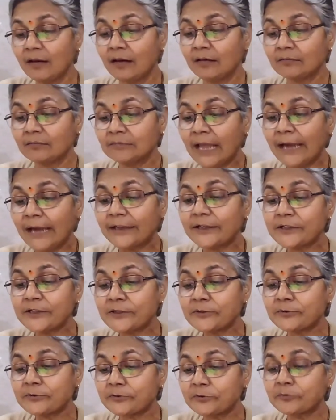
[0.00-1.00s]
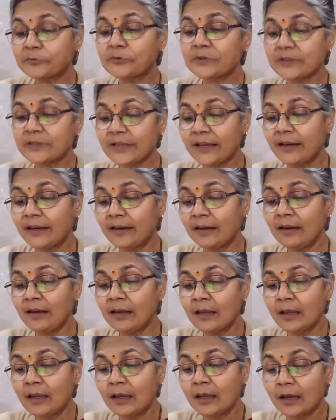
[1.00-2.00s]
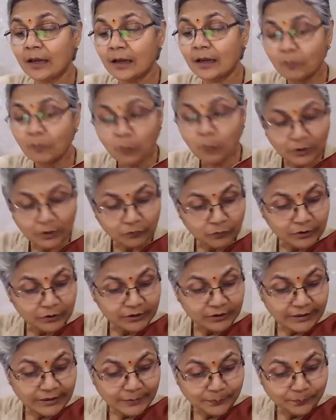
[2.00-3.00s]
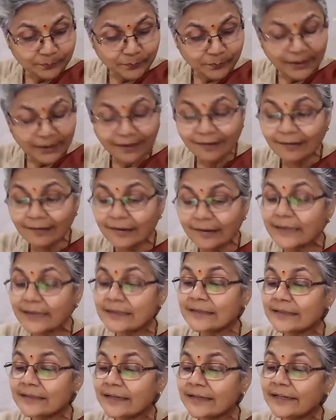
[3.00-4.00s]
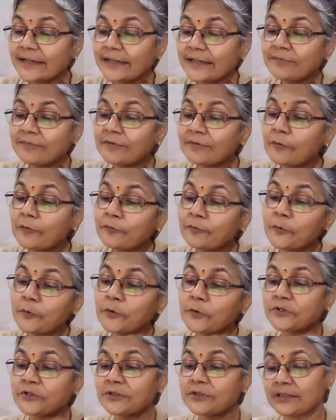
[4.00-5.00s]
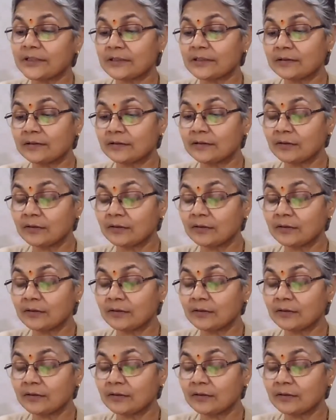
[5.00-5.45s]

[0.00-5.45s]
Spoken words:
and that is to say, what were the pre-legislative forces.